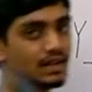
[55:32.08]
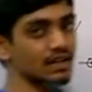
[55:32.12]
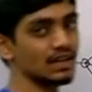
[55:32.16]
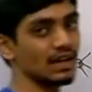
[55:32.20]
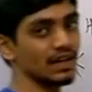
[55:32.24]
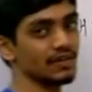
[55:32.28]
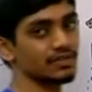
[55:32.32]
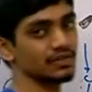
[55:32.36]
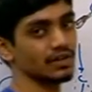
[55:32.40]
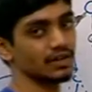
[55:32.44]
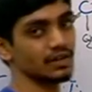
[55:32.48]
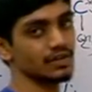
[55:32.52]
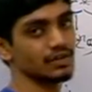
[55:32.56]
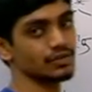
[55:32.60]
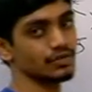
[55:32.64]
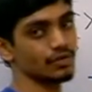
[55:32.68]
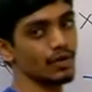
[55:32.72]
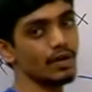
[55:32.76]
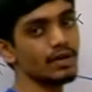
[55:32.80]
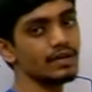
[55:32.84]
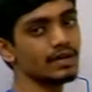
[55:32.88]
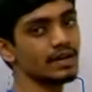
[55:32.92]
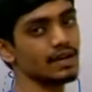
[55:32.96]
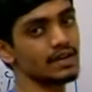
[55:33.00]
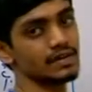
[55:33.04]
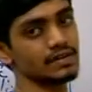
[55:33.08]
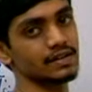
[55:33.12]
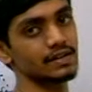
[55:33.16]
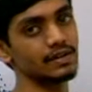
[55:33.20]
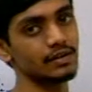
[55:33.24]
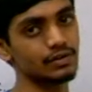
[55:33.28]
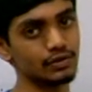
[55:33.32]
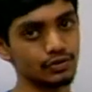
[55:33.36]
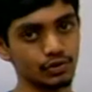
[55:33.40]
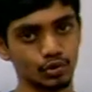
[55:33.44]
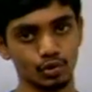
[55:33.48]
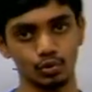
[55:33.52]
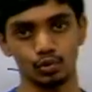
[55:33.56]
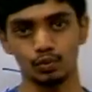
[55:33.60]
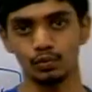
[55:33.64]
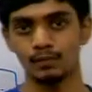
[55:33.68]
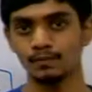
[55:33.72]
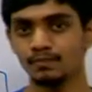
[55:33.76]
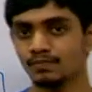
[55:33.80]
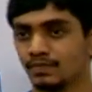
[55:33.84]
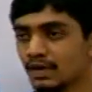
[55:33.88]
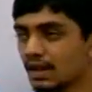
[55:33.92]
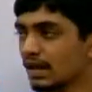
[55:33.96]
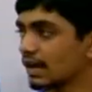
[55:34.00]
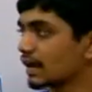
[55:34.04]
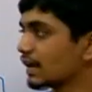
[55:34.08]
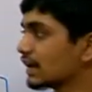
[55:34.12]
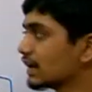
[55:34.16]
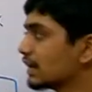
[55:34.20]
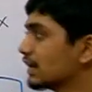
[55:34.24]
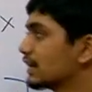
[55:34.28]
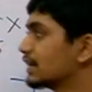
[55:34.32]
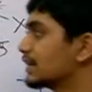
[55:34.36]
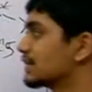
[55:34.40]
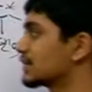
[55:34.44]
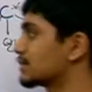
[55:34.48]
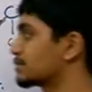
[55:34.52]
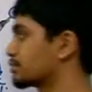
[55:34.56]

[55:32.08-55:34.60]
reaction is not SN2. It is